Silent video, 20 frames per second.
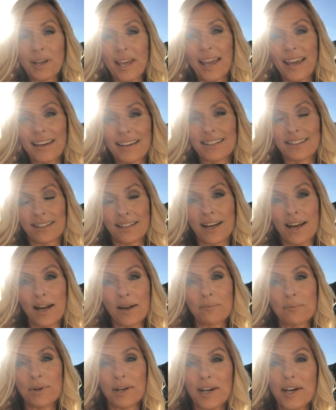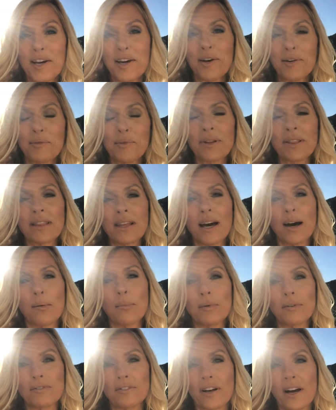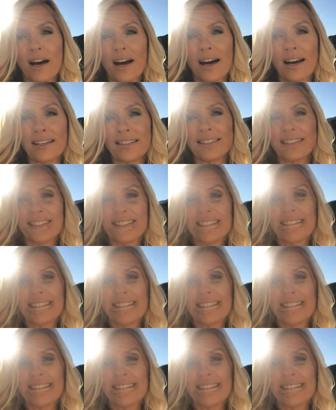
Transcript: can't climb with the help of God.